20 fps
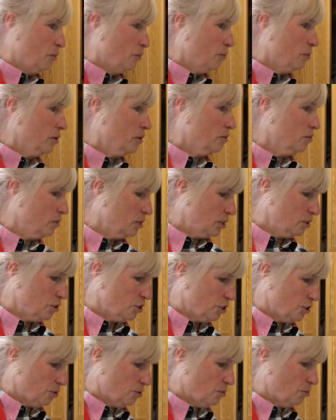We're going
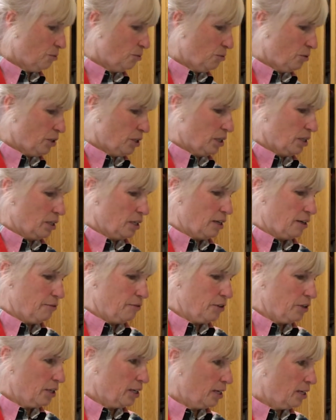to cover
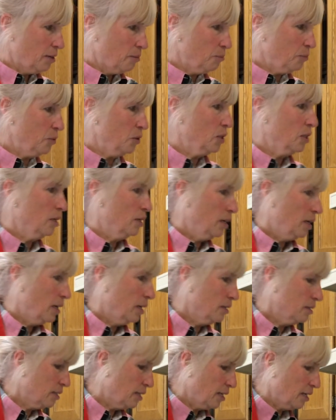them
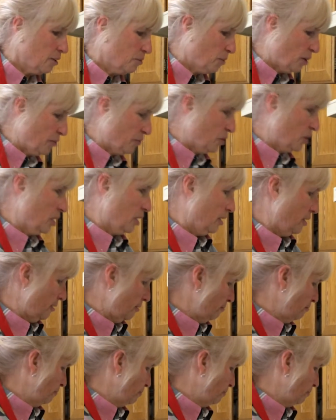and take them off the heat.